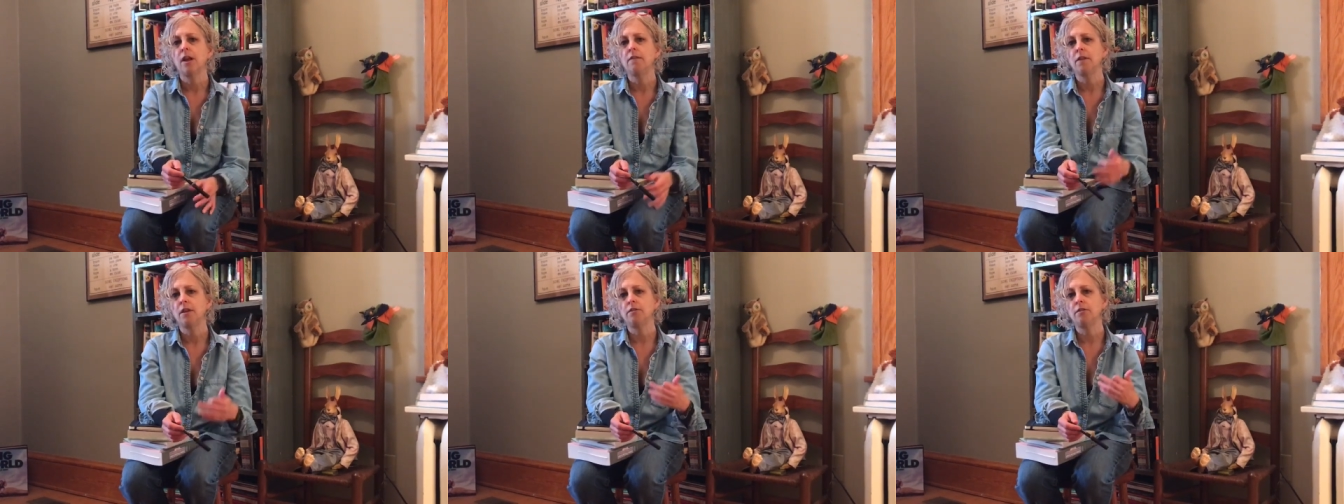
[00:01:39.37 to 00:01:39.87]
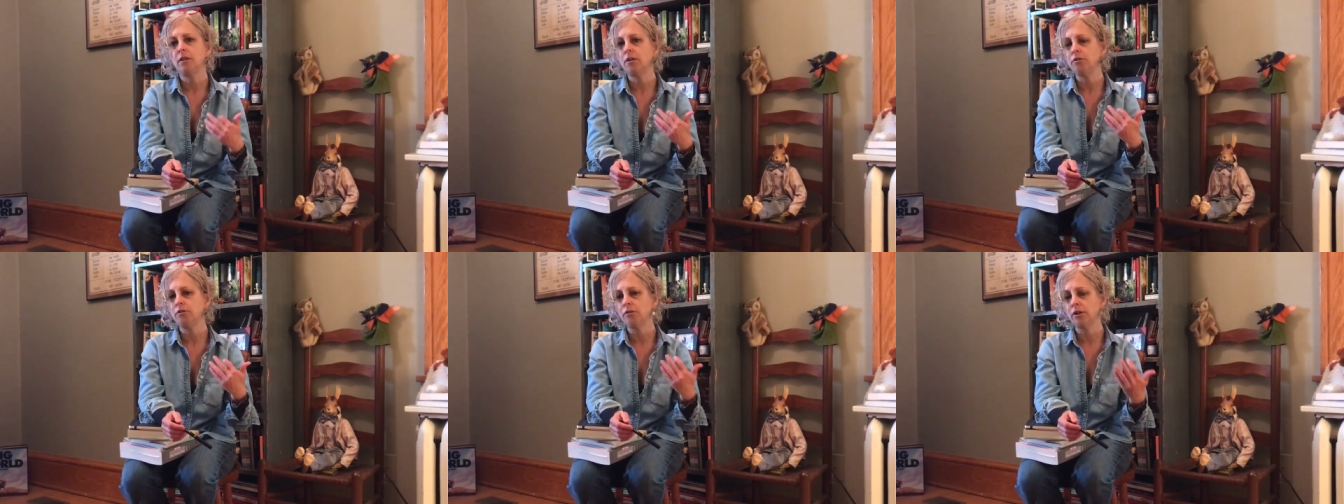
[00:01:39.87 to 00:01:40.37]
and that
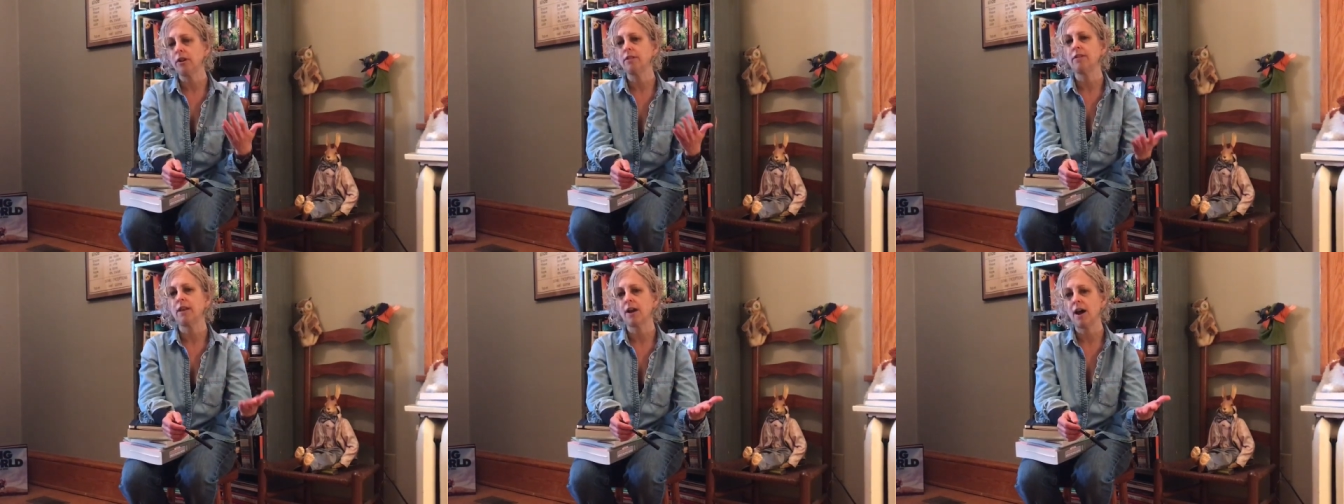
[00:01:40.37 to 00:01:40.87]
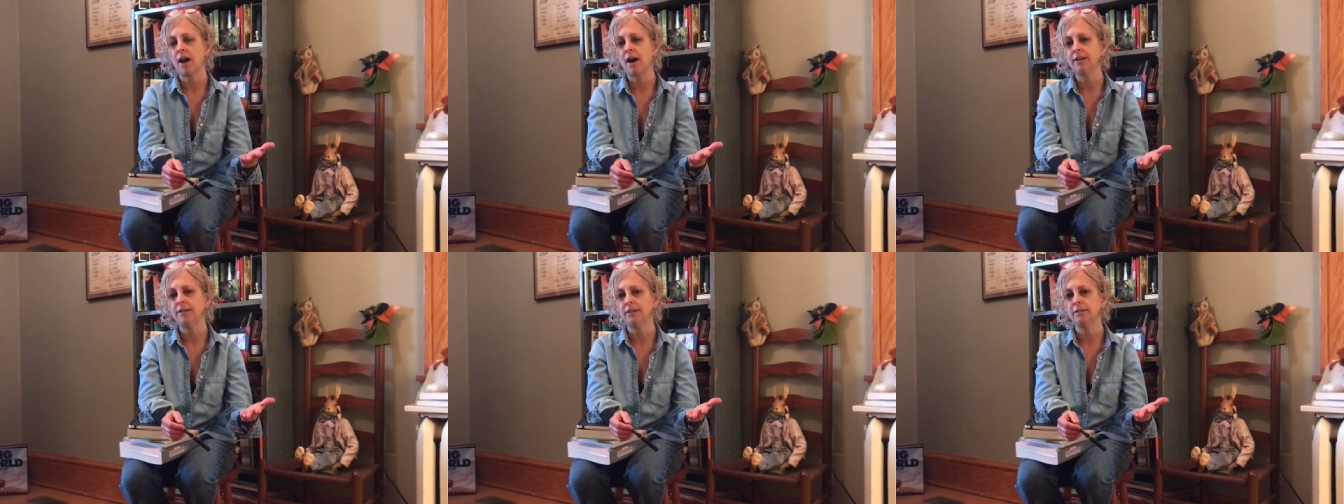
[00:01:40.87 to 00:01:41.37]
you're gonna say,
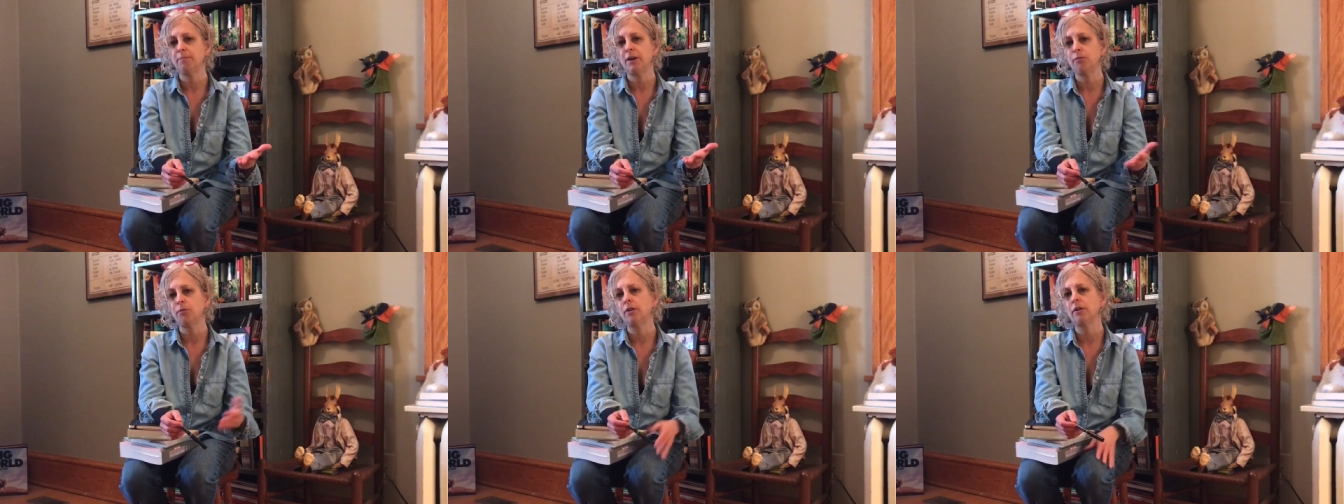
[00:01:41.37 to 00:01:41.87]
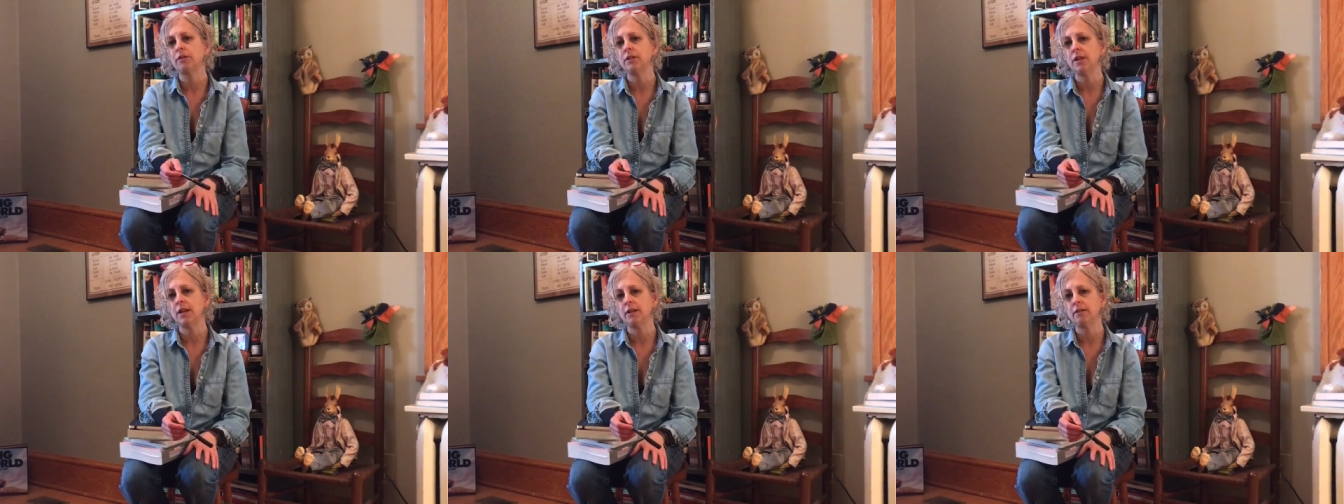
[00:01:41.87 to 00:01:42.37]
I did my work
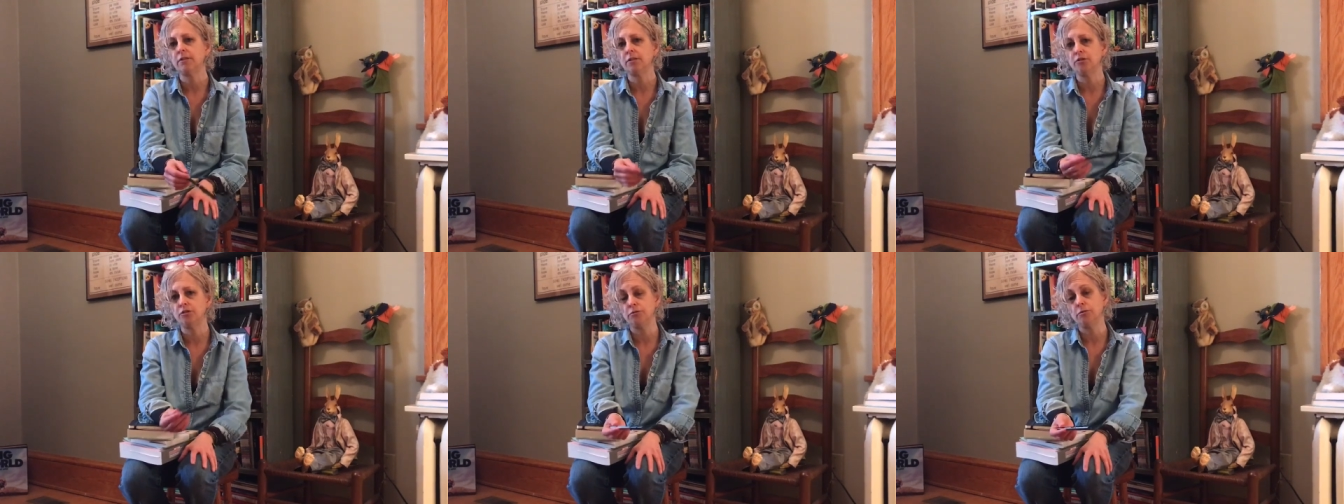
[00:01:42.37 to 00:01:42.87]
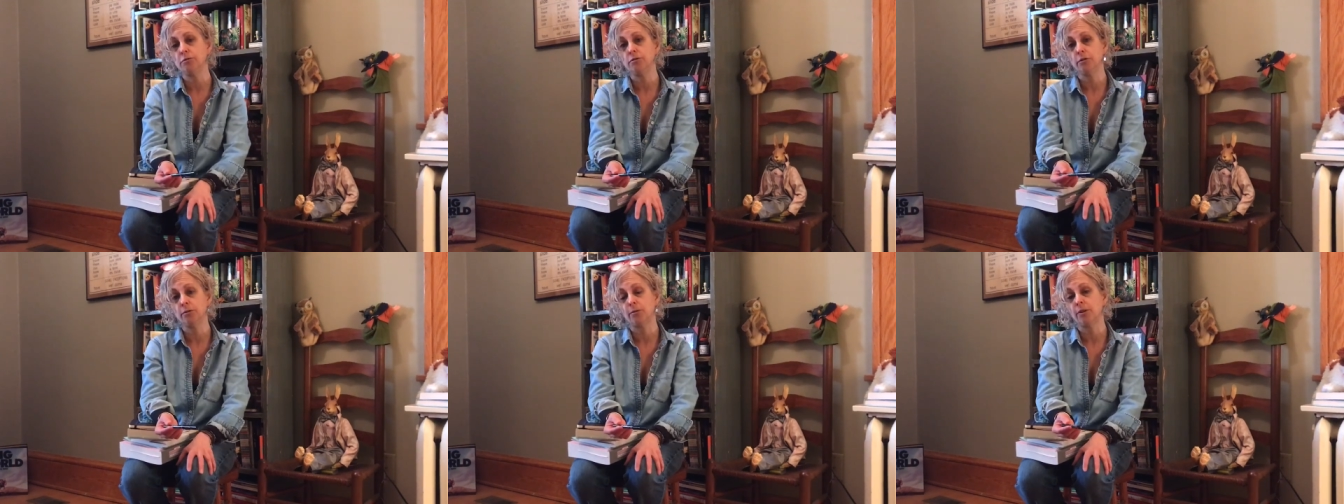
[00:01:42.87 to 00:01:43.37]
today. Did you do
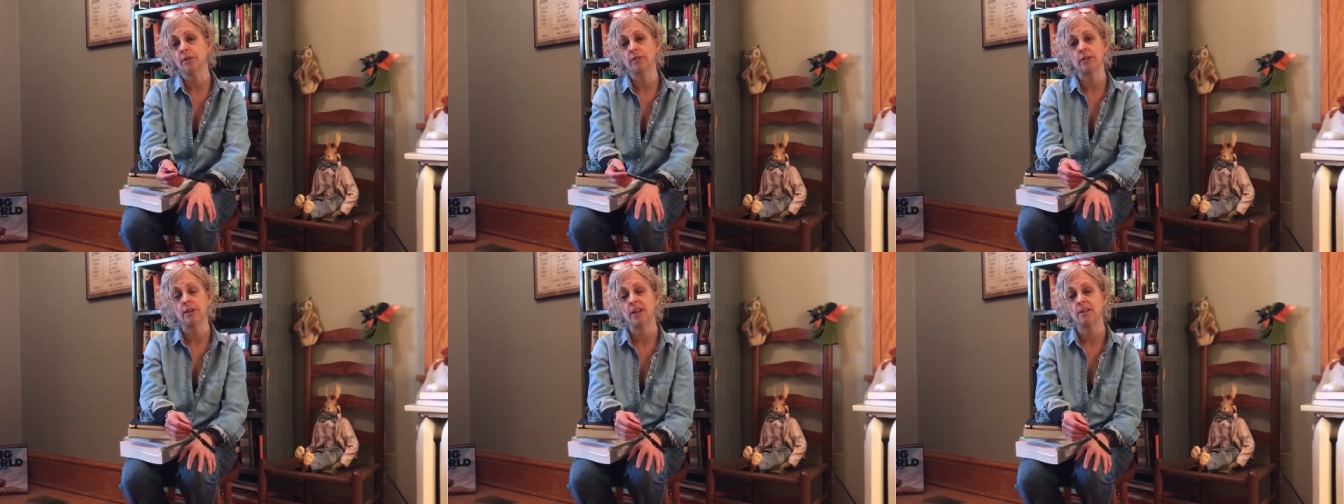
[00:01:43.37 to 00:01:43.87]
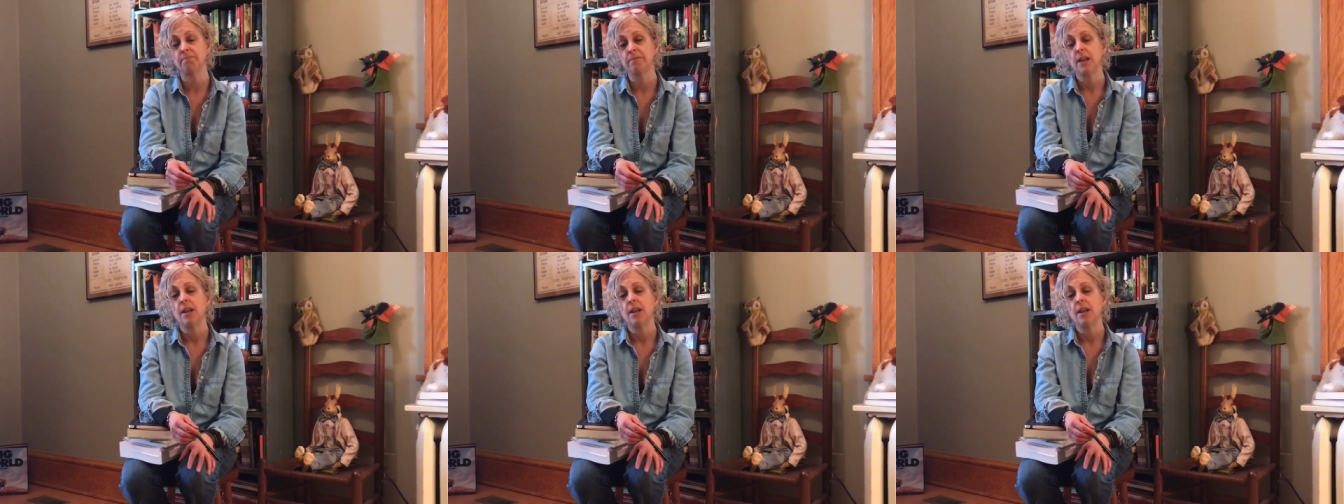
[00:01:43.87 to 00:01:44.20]
your work today?